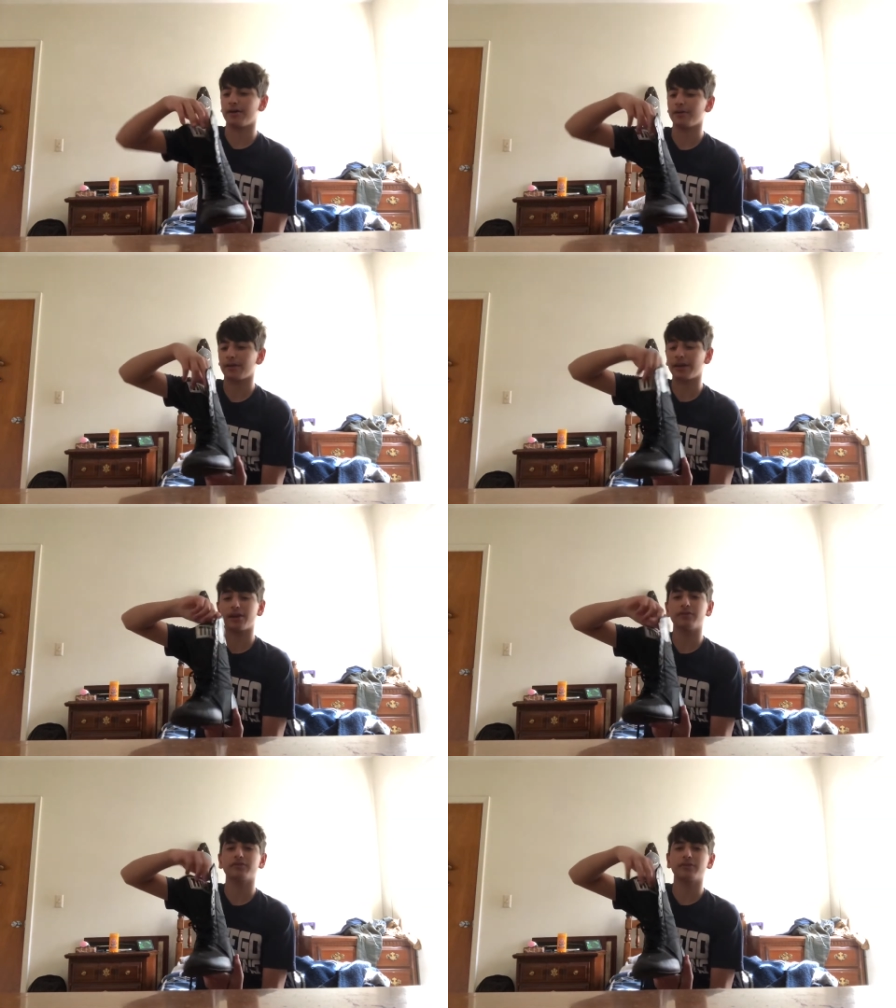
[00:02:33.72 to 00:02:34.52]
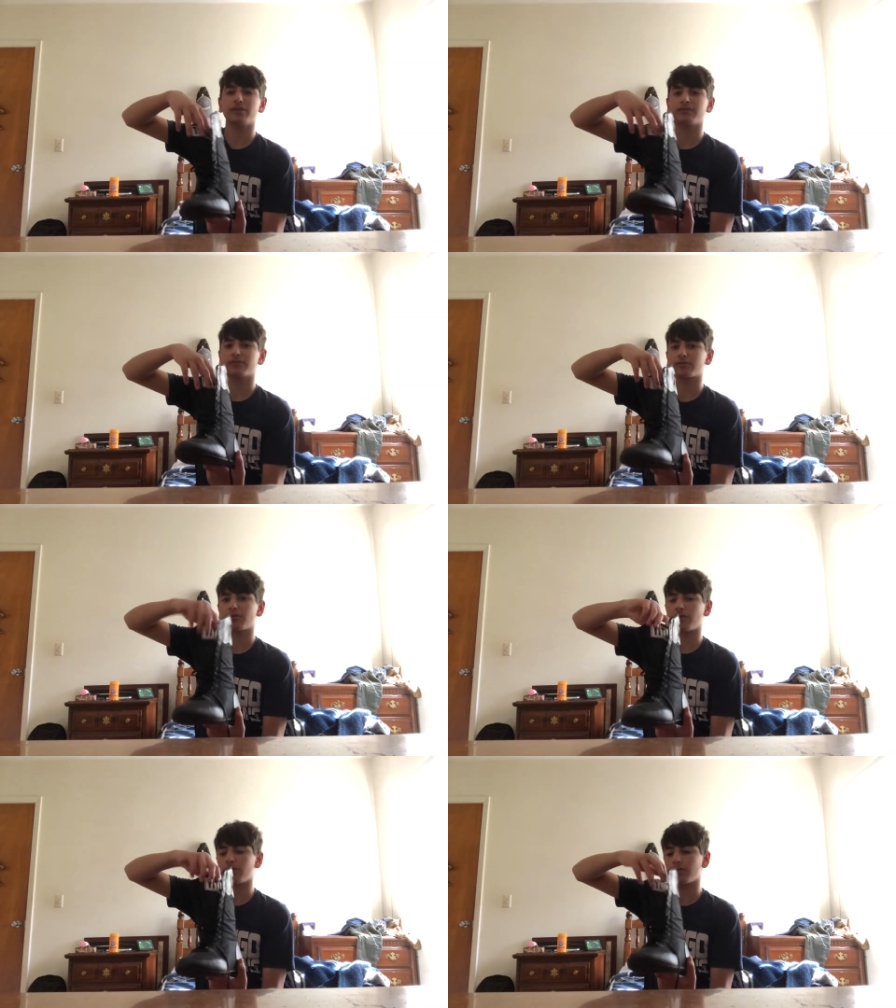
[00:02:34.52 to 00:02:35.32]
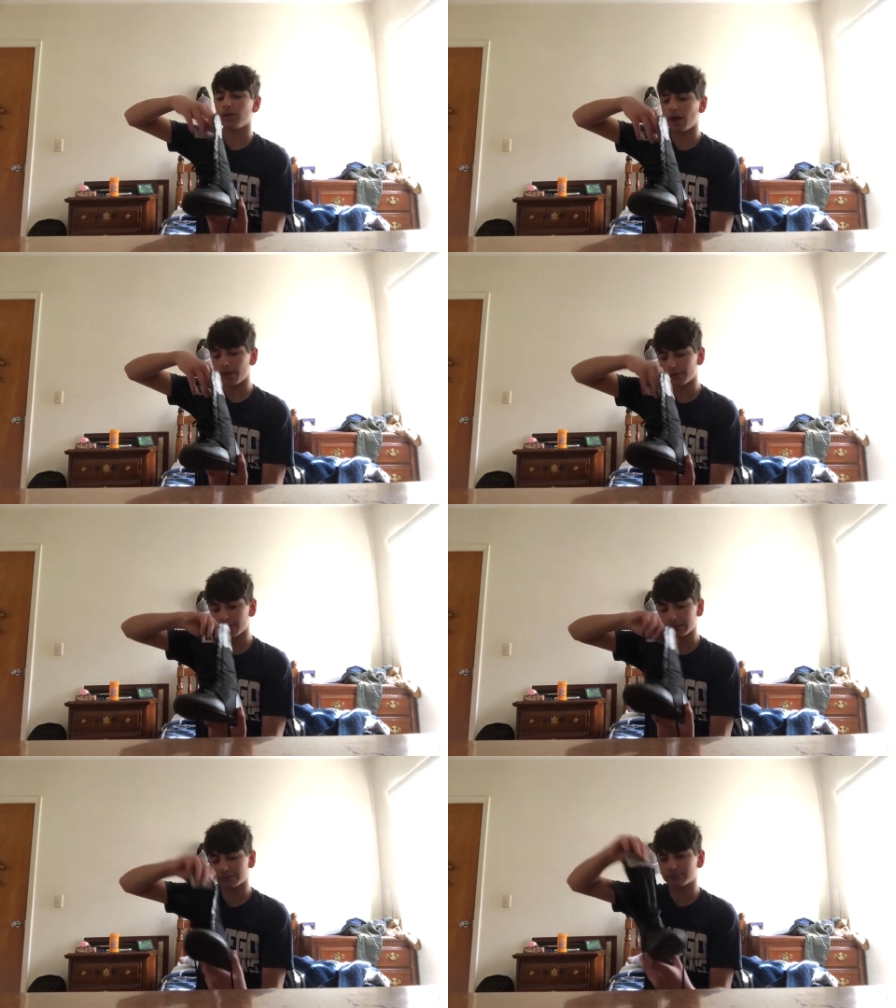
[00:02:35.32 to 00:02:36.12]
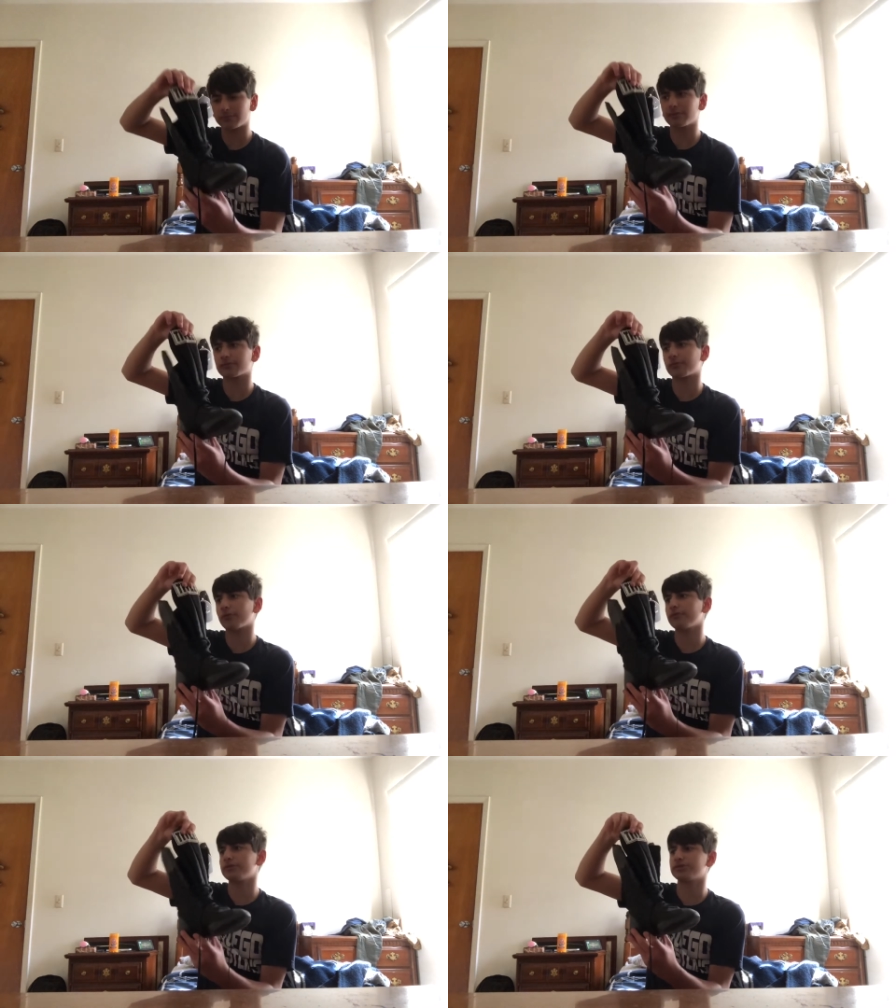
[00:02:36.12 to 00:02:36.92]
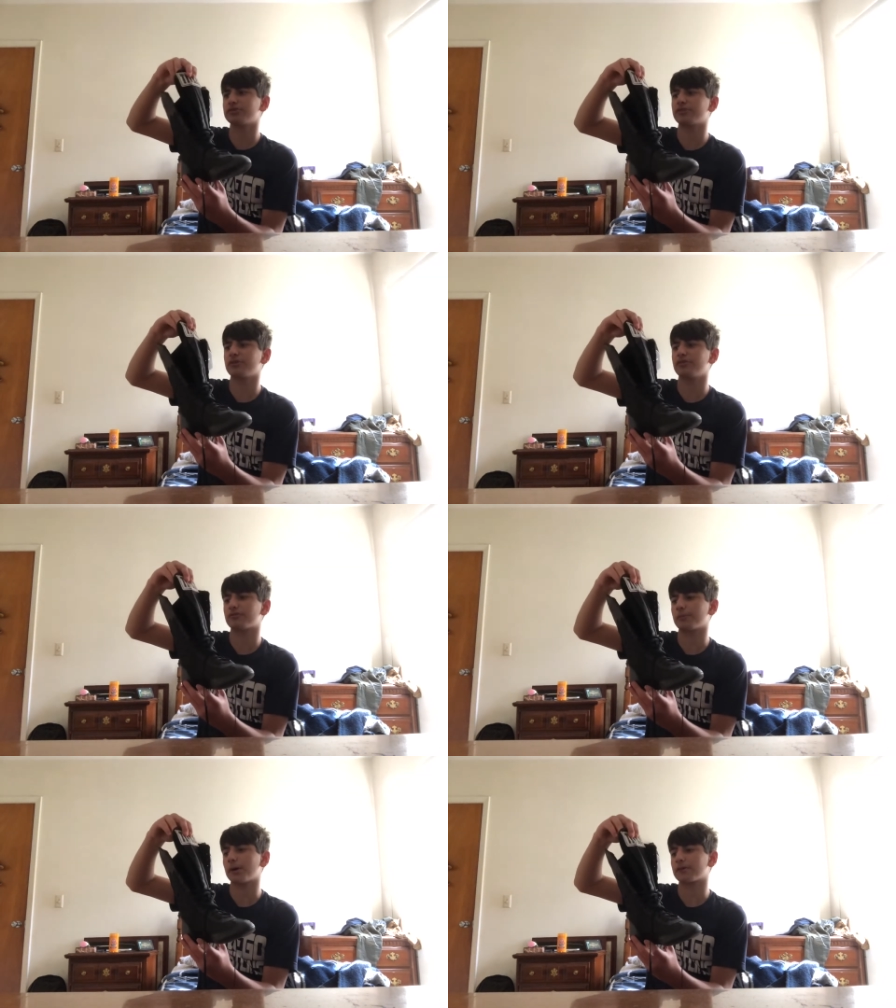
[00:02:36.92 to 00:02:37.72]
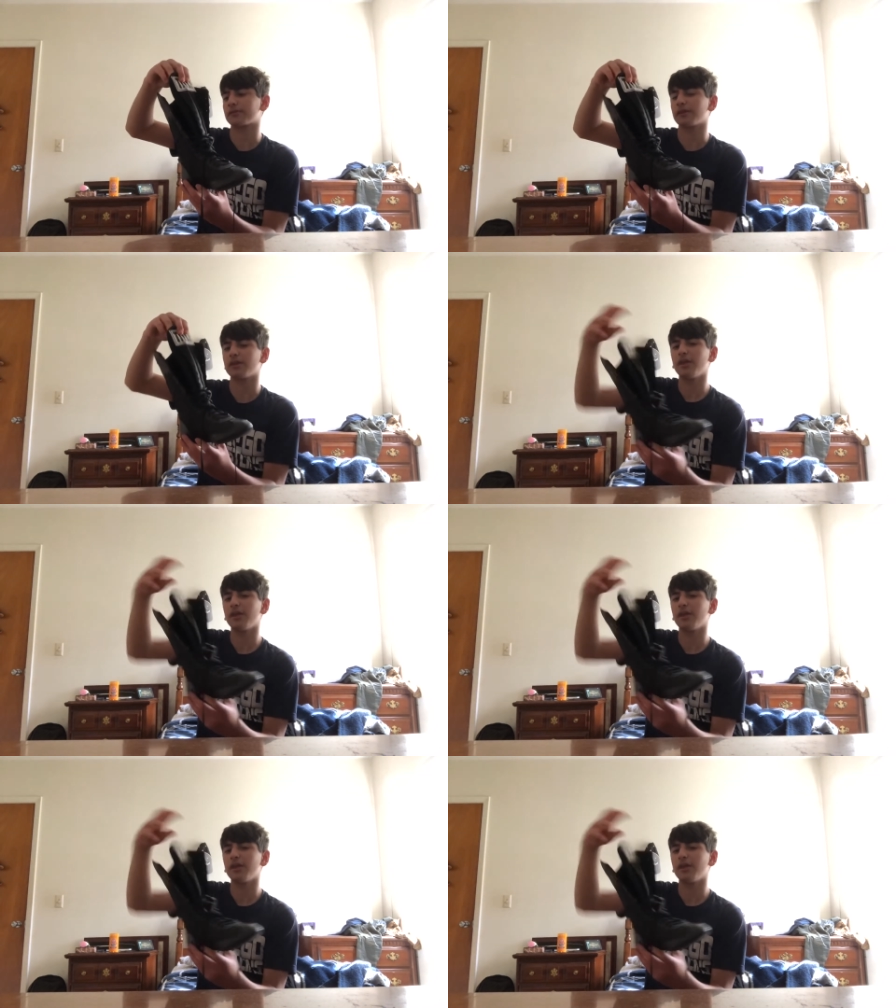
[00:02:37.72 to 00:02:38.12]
And I use these a lot. Like, these are the only shoes I use for boxing.